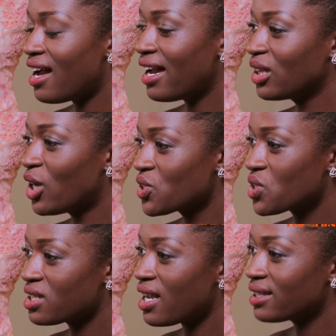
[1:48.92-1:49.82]
I
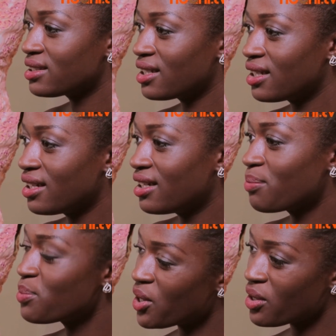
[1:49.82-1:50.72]
launched it at
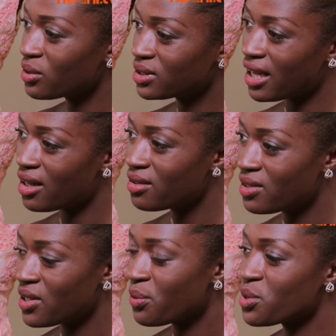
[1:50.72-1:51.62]
the Pier
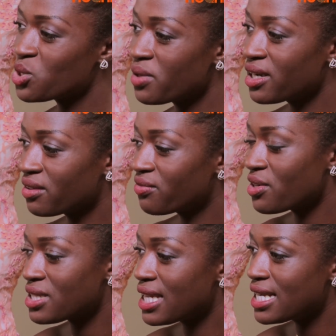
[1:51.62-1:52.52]
Hotel. It was during the
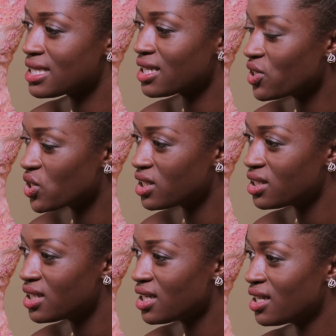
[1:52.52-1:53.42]
First Ladies
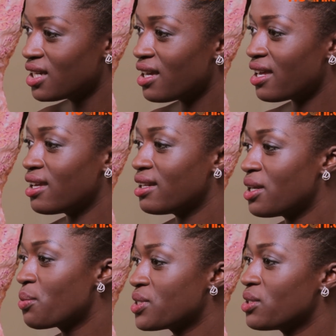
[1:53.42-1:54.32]
Luncheon,
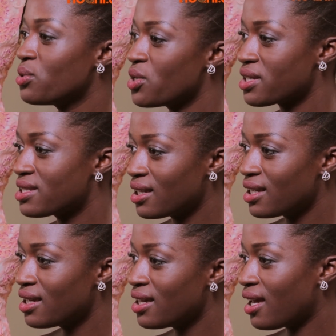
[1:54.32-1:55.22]
and it was in New York
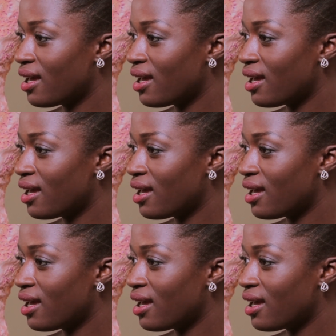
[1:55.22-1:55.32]
City.